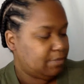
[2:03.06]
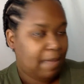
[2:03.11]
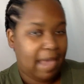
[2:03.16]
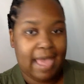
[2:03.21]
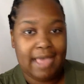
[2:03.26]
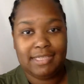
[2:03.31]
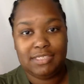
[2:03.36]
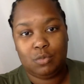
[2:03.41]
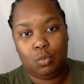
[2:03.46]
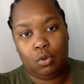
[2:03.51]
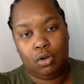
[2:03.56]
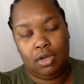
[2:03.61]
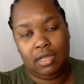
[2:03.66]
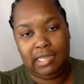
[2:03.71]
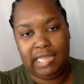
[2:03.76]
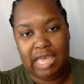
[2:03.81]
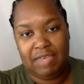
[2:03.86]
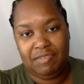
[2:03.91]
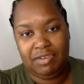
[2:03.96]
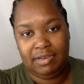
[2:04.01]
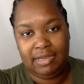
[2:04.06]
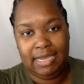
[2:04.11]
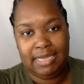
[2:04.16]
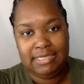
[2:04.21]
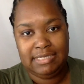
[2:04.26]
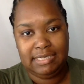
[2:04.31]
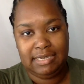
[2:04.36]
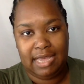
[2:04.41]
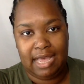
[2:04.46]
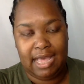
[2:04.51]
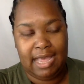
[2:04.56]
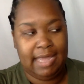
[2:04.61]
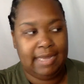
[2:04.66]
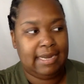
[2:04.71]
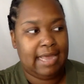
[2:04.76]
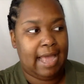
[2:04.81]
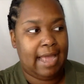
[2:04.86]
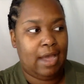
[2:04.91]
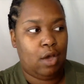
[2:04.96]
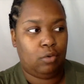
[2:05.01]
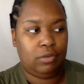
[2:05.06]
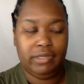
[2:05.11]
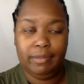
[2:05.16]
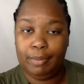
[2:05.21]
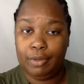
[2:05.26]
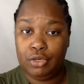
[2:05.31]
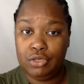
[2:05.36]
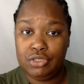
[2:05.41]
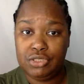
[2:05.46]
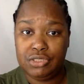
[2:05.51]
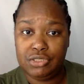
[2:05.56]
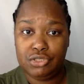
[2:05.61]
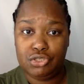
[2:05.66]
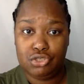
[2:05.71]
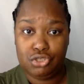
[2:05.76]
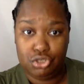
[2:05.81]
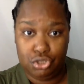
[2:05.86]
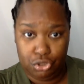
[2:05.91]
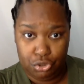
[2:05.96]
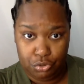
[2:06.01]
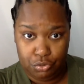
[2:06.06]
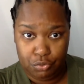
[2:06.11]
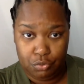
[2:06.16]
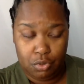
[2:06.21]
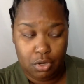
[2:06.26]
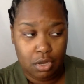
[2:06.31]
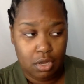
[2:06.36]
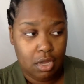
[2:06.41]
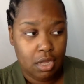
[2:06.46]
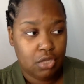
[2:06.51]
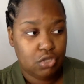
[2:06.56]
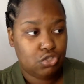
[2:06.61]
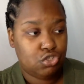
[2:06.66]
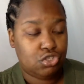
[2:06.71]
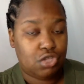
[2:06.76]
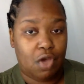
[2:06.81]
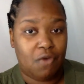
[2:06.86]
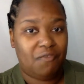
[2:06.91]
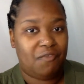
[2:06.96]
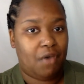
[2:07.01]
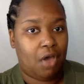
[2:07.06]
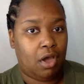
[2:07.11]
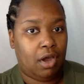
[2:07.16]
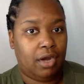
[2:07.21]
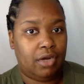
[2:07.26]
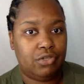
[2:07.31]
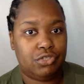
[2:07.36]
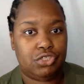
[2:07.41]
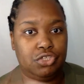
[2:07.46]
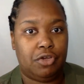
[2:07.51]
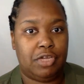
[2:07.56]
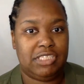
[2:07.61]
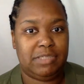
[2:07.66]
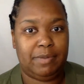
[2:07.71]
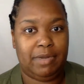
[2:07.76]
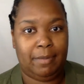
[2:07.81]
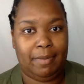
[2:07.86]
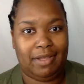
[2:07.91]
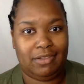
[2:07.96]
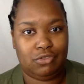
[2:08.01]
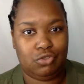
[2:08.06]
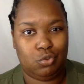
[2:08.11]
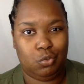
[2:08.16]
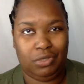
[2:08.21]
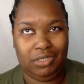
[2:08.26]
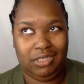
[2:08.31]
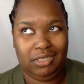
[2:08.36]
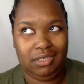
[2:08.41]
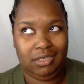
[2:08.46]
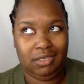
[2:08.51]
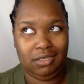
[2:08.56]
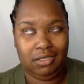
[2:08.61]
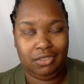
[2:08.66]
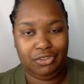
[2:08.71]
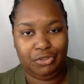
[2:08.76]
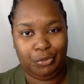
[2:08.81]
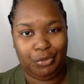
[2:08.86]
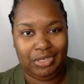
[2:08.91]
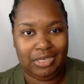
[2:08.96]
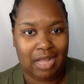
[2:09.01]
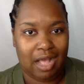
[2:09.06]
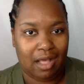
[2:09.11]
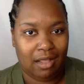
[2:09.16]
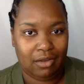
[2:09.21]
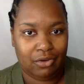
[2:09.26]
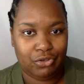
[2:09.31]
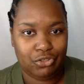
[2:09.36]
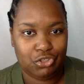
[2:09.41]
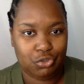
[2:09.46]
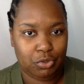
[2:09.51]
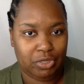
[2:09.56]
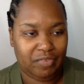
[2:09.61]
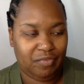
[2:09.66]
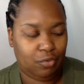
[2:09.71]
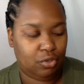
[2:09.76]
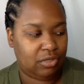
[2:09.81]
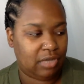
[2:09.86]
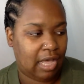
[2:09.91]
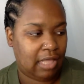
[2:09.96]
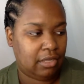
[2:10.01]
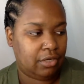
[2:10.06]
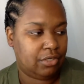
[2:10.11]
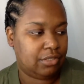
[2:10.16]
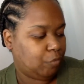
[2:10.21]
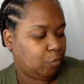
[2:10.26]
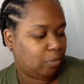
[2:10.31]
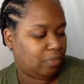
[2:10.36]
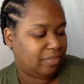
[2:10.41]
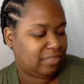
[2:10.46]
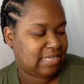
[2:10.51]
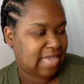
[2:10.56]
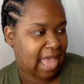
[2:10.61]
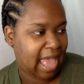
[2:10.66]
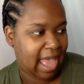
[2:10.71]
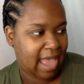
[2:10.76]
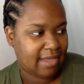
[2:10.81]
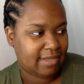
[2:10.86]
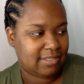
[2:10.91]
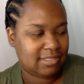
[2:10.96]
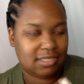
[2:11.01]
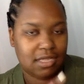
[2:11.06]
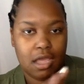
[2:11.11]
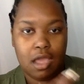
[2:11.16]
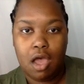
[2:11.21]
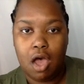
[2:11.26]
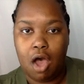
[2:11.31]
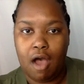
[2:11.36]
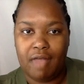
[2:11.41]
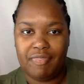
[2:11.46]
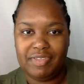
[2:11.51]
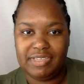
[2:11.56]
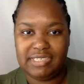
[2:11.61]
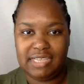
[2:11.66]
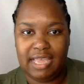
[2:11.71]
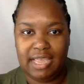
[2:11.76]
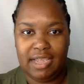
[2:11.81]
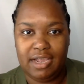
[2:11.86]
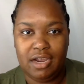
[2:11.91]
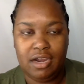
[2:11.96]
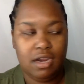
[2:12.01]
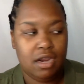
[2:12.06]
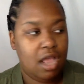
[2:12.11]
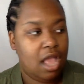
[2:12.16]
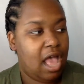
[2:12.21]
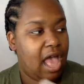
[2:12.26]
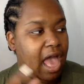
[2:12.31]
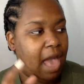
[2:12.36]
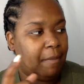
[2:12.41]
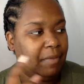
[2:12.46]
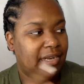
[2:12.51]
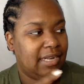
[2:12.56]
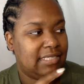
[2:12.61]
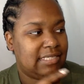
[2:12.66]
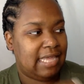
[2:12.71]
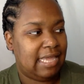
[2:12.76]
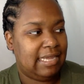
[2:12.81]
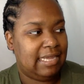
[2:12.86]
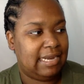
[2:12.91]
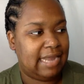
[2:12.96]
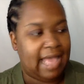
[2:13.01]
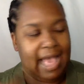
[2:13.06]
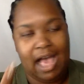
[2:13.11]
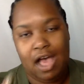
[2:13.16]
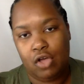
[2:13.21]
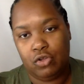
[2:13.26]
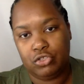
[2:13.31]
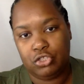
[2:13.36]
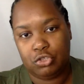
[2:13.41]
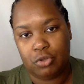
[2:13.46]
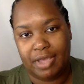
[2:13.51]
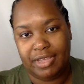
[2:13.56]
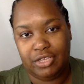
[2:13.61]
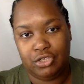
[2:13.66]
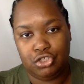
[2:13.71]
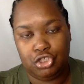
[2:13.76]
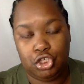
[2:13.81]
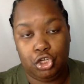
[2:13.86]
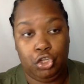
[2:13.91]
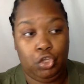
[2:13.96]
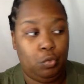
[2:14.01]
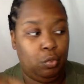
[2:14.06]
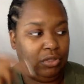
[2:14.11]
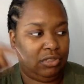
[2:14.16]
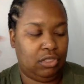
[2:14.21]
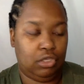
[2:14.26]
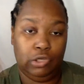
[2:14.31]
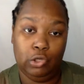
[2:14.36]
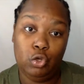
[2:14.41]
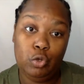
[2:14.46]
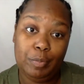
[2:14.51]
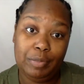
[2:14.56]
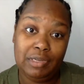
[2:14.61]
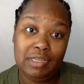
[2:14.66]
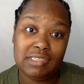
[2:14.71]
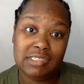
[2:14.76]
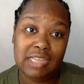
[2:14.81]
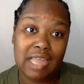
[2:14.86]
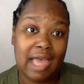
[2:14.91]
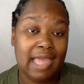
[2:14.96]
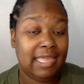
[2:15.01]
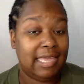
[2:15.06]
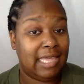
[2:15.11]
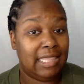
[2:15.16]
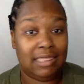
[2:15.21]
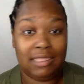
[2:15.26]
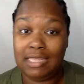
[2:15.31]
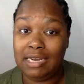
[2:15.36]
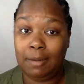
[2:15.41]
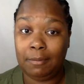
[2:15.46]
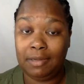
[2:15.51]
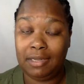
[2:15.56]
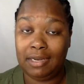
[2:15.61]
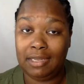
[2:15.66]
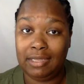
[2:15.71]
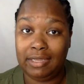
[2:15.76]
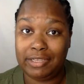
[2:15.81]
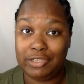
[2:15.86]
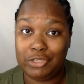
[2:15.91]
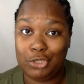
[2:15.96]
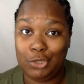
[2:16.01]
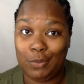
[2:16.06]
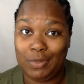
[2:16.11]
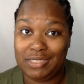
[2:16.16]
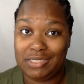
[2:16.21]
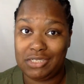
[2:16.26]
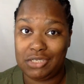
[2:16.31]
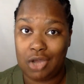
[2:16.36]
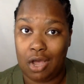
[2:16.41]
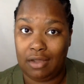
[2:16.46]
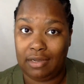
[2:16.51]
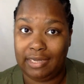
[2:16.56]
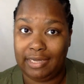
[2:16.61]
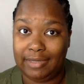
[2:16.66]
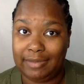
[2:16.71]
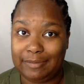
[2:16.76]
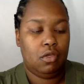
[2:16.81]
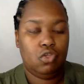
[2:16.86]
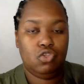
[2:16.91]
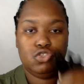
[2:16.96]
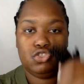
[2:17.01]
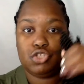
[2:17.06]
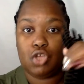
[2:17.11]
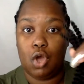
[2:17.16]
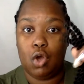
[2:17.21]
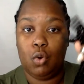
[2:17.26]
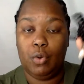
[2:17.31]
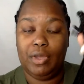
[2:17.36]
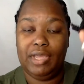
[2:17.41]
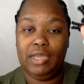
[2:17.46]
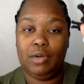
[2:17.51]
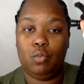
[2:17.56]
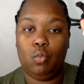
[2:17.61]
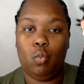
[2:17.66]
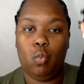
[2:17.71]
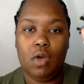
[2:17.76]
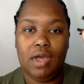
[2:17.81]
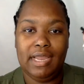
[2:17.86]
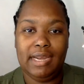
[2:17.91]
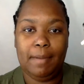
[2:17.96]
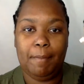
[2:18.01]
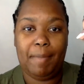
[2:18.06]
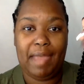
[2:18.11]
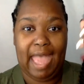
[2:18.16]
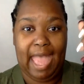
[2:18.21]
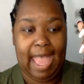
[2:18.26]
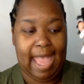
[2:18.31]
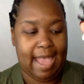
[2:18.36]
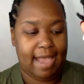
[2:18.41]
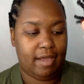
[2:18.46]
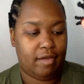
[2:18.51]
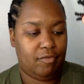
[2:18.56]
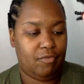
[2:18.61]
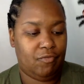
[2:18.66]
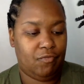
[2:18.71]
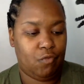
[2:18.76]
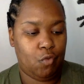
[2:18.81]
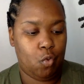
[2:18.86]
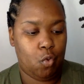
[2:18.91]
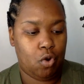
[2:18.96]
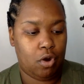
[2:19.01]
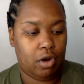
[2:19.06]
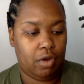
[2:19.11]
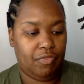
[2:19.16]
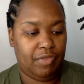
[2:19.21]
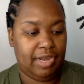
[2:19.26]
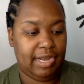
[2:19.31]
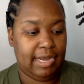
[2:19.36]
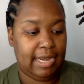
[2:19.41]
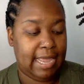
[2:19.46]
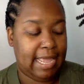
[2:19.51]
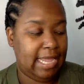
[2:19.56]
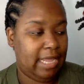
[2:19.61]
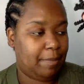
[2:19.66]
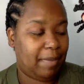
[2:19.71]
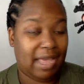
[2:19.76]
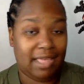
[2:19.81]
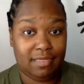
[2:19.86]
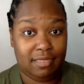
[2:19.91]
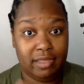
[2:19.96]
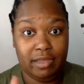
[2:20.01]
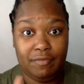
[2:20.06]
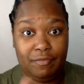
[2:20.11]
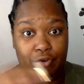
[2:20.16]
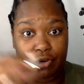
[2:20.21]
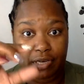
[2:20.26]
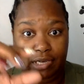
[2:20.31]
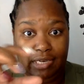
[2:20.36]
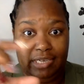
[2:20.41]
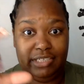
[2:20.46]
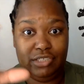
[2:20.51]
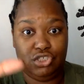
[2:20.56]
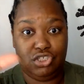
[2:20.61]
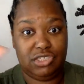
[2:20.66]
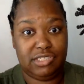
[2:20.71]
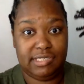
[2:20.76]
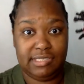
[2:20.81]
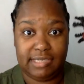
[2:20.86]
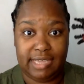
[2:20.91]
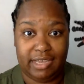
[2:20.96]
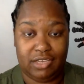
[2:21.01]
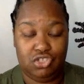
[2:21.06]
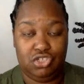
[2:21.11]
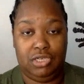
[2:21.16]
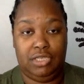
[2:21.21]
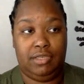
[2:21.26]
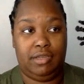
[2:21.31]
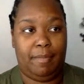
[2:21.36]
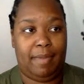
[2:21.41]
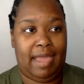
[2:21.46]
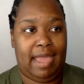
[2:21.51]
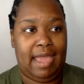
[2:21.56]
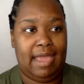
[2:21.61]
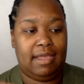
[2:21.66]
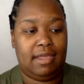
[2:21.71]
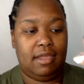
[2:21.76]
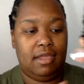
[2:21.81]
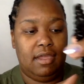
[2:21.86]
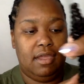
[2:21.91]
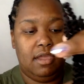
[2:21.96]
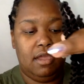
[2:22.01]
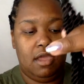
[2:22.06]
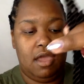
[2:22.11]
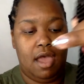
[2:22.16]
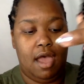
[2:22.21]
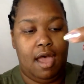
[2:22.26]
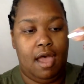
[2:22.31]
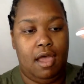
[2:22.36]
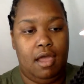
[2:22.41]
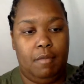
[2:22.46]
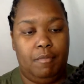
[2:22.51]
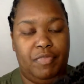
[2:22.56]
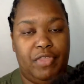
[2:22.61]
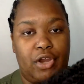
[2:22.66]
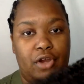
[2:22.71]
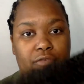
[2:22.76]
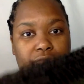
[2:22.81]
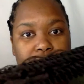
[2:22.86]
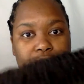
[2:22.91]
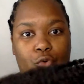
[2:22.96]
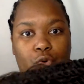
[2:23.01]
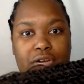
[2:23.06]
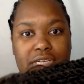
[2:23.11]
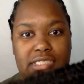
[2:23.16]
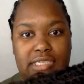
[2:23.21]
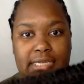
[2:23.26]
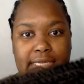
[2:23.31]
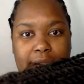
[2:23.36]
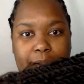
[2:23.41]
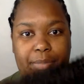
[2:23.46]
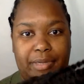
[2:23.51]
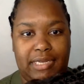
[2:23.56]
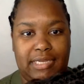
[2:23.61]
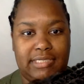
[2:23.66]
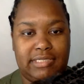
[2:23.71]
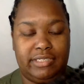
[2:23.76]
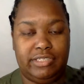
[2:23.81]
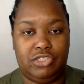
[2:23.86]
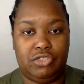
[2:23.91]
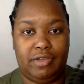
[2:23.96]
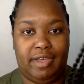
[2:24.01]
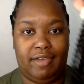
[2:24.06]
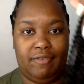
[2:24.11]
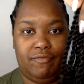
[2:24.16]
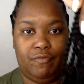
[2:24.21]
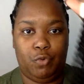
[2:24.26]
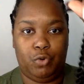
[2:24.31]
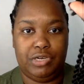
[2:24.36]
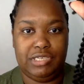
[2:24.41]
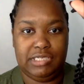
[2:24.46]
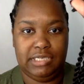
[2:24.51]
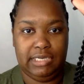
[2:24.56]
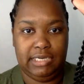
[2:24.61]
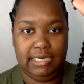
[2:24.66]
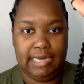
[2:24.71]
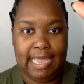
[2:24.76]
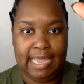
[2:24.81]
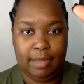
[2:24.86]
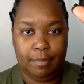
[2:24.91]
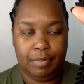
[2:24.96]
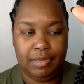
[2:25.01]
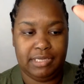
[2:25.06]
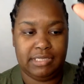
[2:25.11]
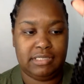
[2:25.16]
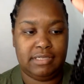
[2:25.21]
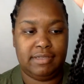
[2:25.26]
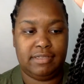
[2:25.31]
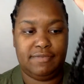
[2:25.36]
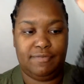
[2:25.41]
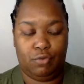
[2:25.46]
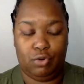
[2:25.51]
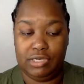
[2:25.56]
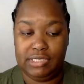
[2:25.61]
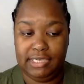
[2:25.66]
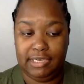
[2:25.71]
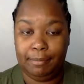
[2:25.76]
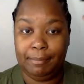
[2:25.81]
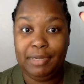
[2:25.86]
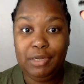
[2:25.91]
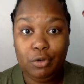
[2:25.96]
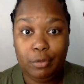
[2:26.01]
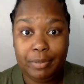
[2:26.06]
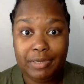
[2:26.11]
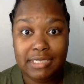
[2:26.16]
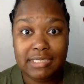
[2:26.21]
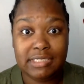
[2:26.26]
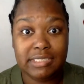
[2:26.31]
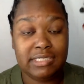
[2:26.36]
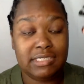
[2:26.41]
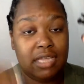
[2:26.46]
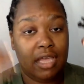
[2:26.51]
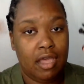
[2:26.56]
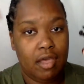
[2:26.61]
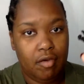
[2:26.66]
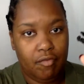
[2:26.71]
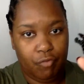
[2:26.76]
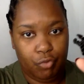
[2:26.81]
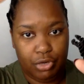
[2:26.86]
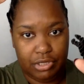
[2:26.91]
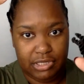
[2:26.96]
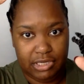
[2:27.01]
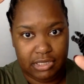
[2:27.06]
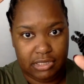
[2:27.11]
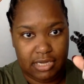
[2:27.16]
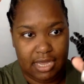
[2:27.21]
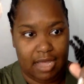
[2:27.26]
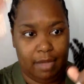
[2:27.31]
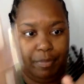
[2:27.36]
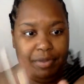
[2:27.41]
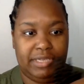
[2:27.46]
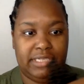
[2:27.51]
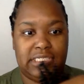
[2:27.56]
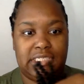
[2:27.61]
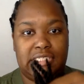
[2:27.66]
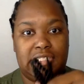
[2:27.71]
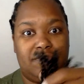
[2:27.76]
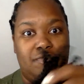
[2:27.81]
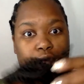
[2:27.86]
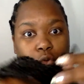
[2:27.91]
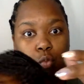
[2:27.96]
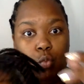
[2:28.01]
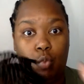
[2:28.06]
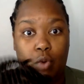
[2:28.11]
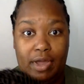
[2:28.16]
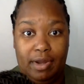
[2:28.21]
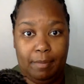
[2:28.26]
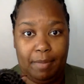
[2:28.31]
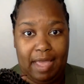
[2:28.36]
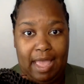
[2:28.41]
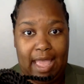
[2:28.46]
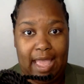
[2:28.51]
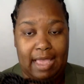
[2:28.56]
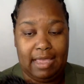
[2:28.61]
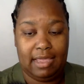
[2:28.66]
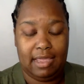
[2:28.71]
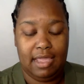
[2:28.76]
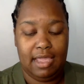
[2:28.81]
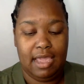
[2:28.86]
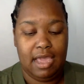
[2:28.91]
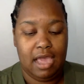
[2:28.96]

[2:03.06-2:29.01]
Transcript: packs were $11.99. I only purchased two so far. So I spent about $23, $24 with tax on this hair. I'm going to take it out so I can show you what the loop looks like and then I'm going to get to installing. So in one pack for the nape, I think for each section in the pack, um, there are 14 pieces. So I have 14 nape pieces, 14 middle pieces, 14 top pieces for one pack.